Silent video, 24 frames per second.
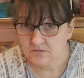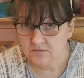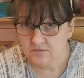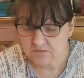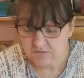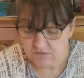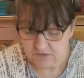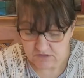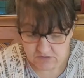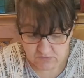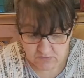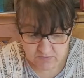
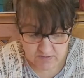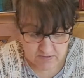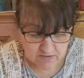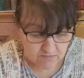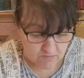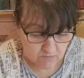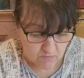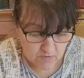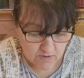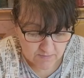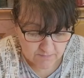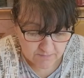square
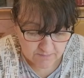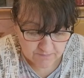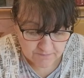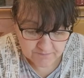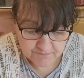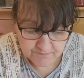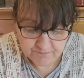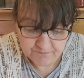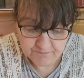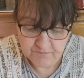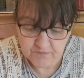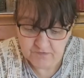one.
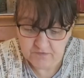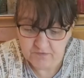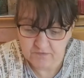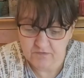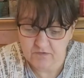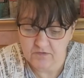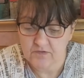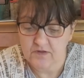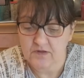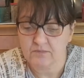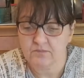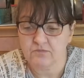So I've
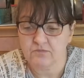got them